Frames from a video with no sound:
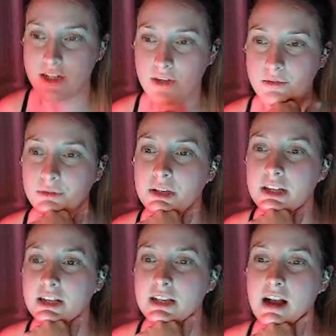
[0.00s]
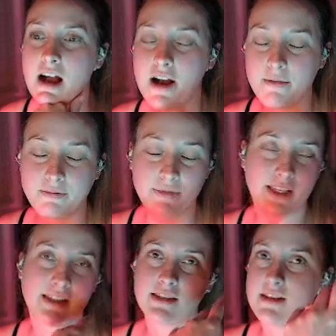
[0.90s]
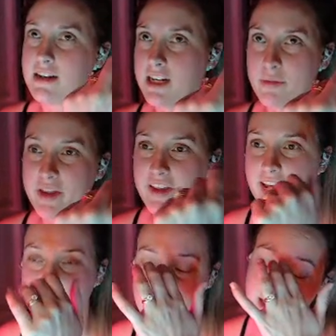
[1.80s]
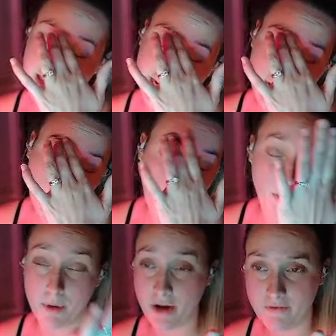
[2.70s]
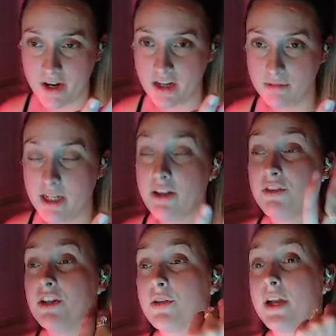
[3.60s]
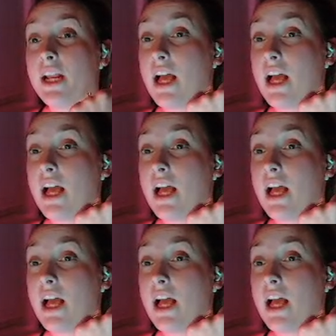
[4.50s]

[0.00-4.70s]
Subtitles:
to. This is not going to be the case in like a corporate environment. If you're doing an